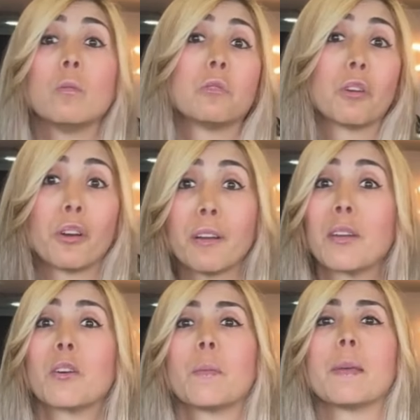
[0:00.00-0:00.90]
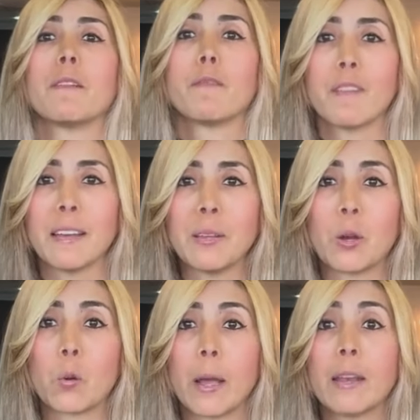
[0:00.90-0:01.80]
to her, it could be
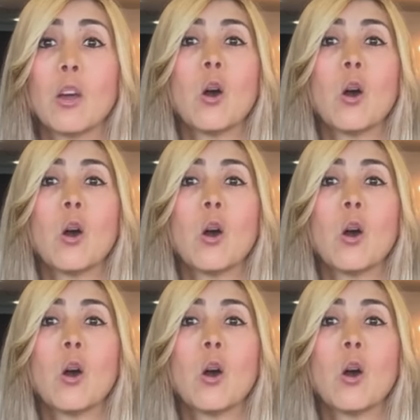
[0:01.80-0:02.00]
funnier, right?